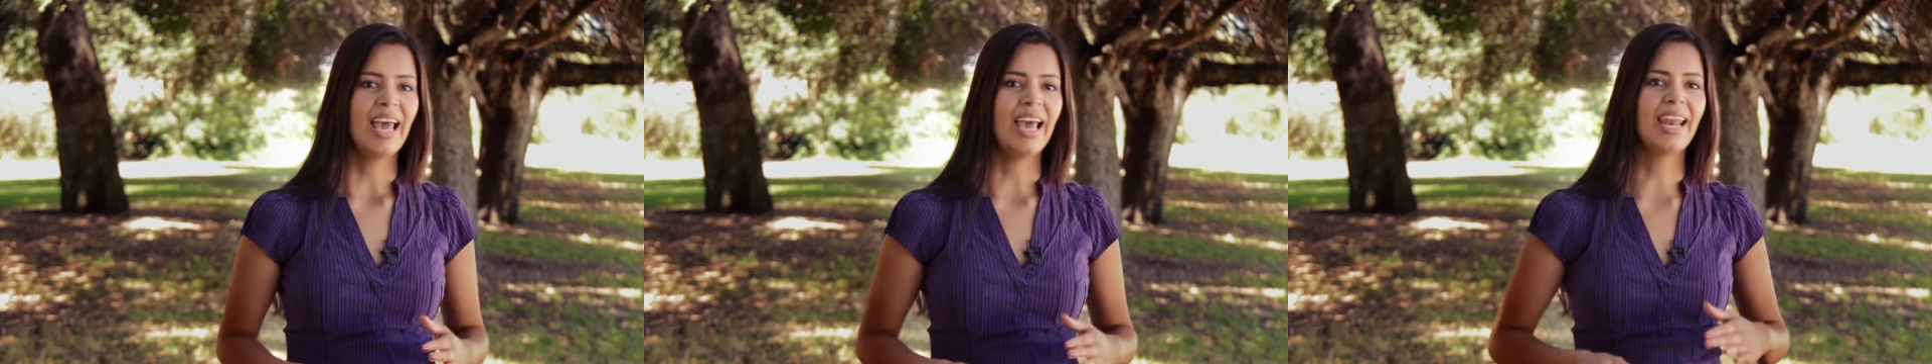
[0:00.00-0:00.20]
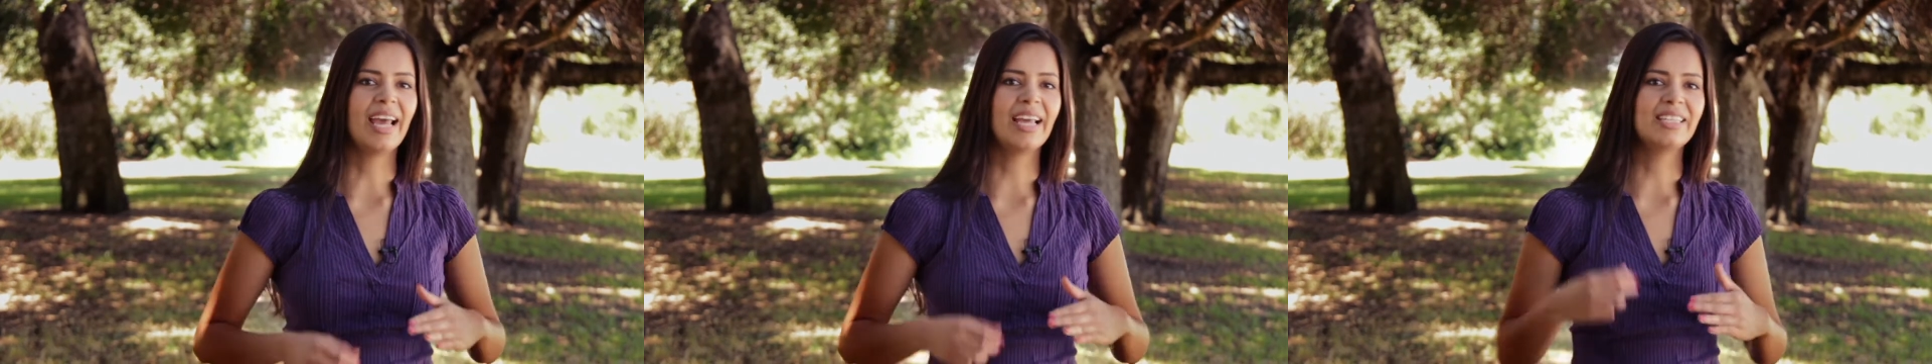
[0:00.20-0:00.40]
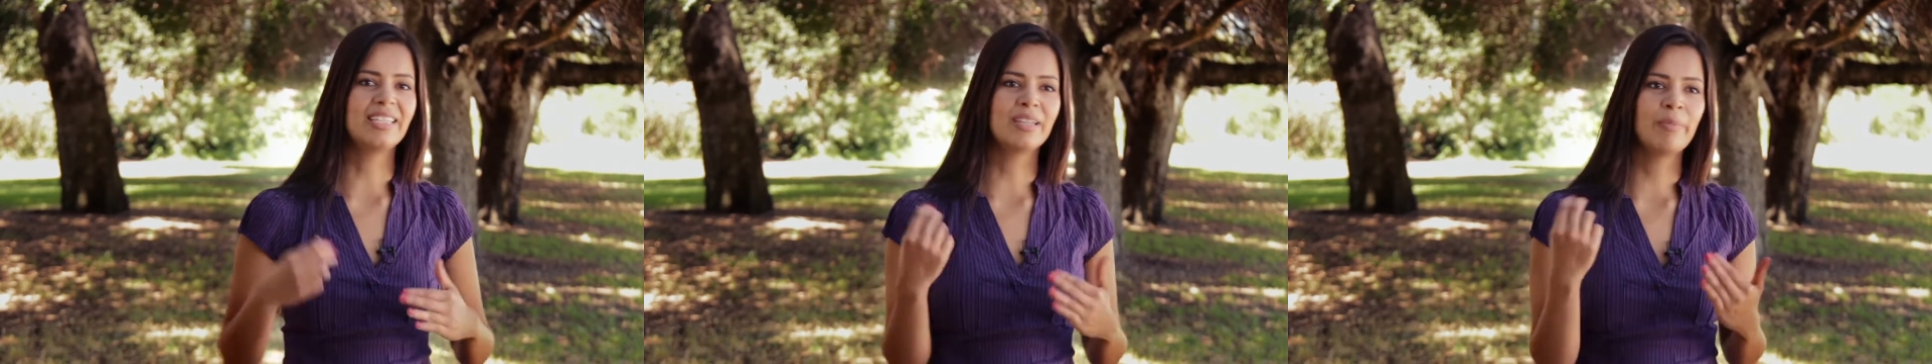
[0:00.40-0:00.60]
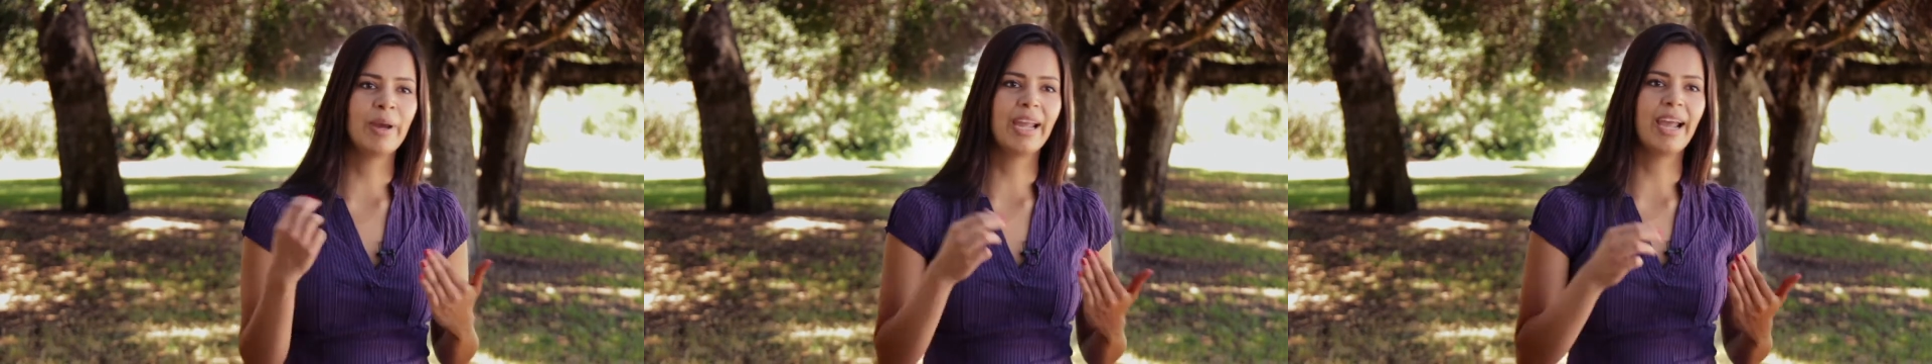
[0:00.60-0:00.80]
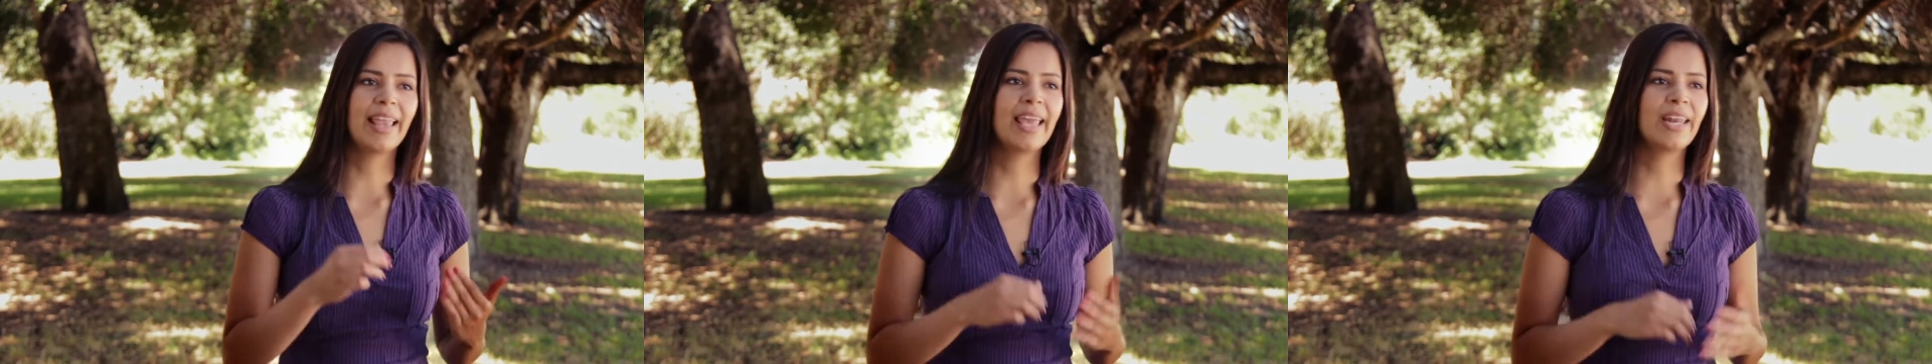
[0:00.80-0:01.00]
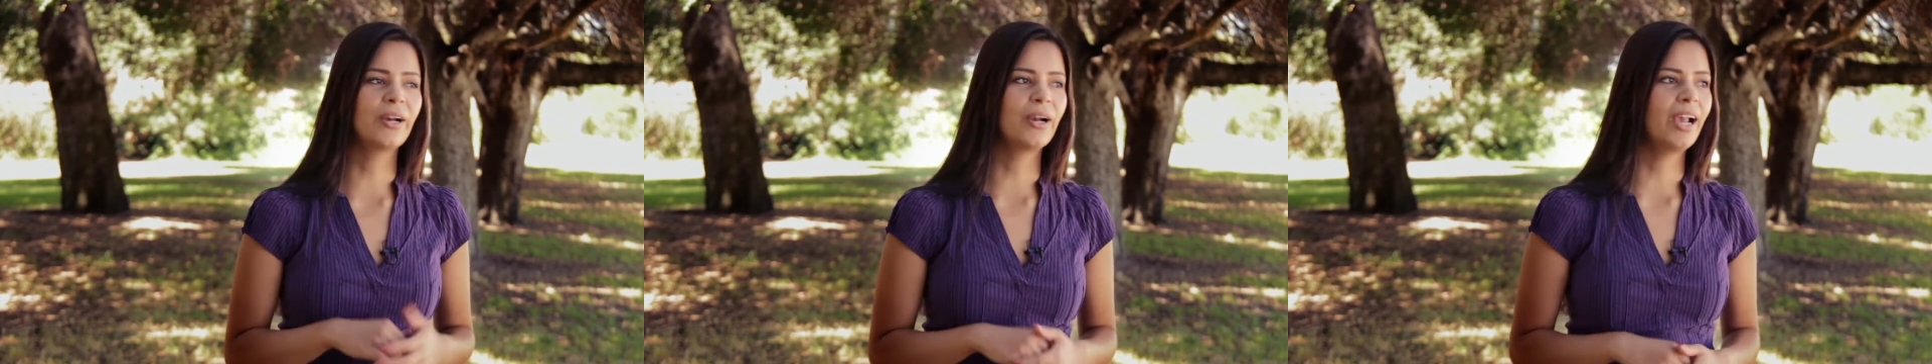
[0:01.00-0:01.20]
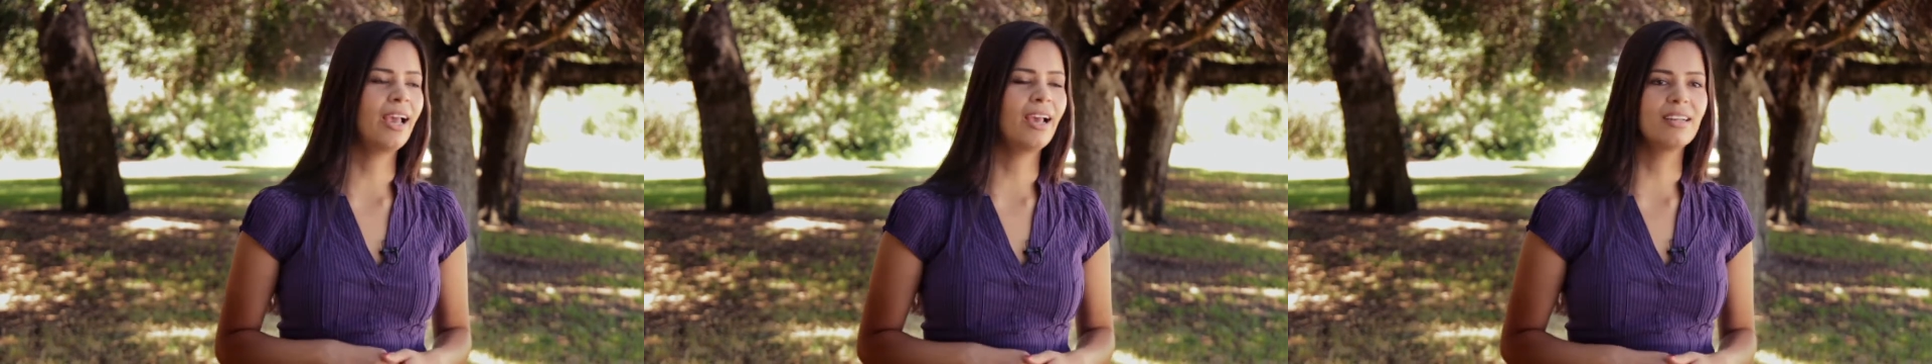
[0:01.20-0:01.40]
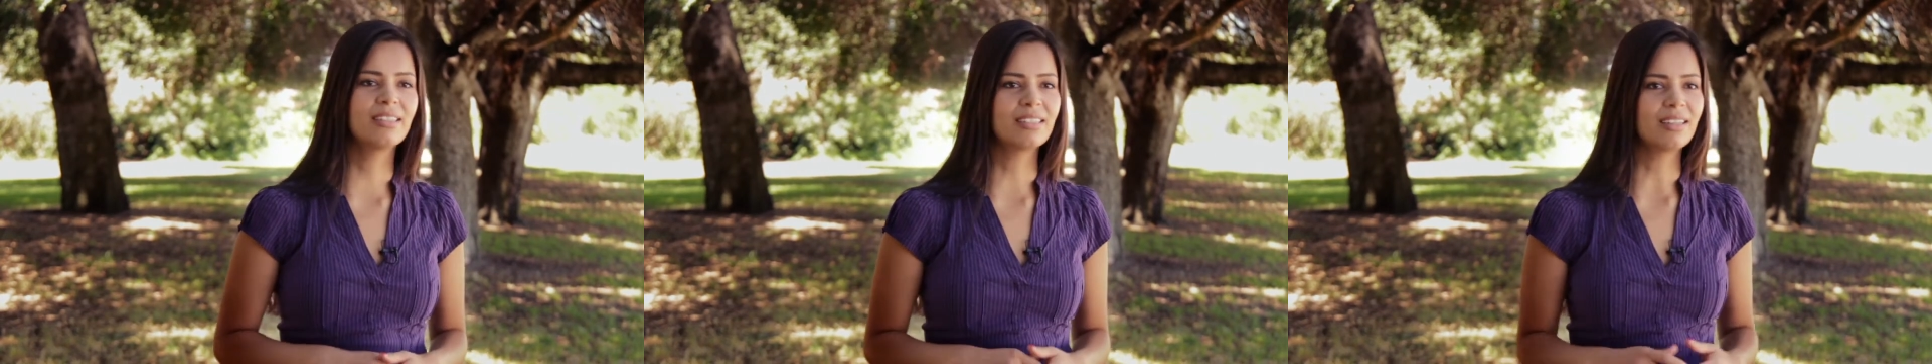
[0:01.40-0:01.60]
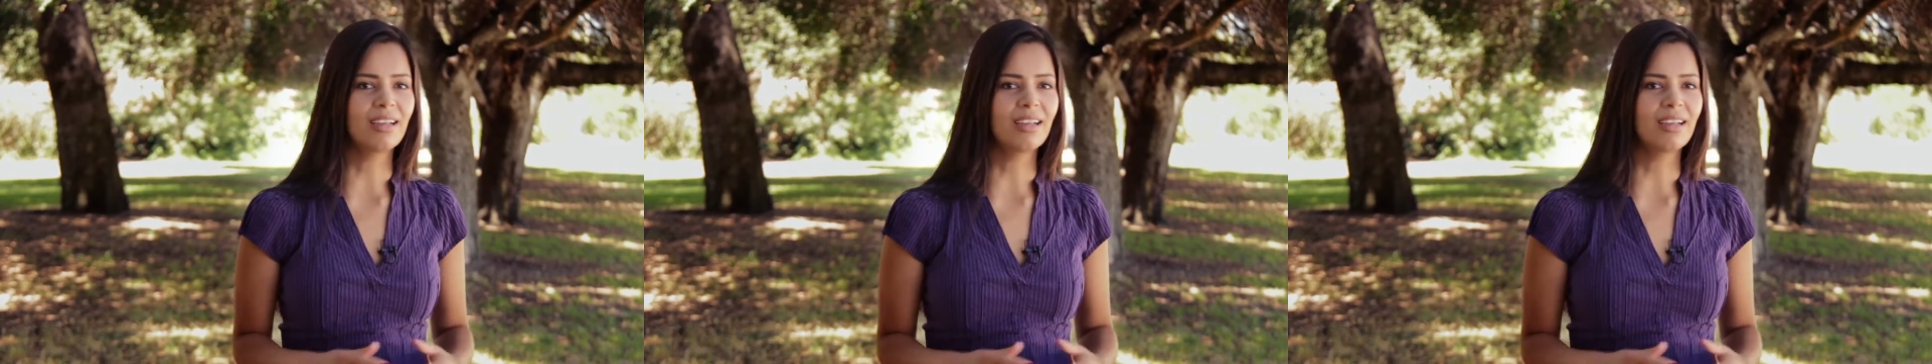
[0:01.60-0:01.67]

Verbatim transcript: and I did my eyeliner,